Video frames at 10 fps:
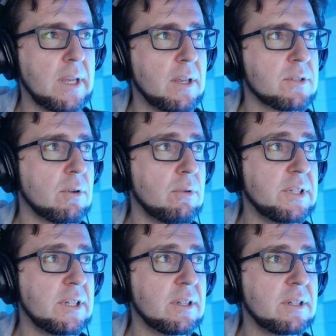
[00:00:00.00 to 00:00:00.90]
So
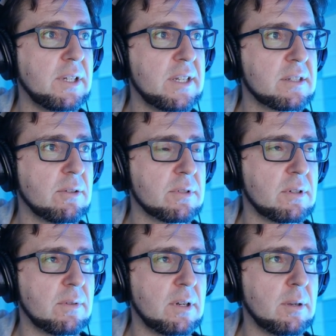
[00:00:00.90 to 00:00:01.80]
only these notes
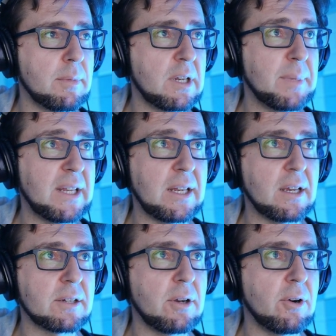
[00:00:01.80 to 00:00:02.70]
at the beginning
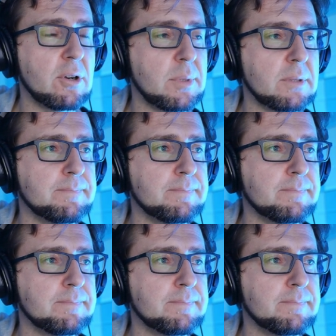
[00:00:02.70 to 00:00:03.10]
are audible.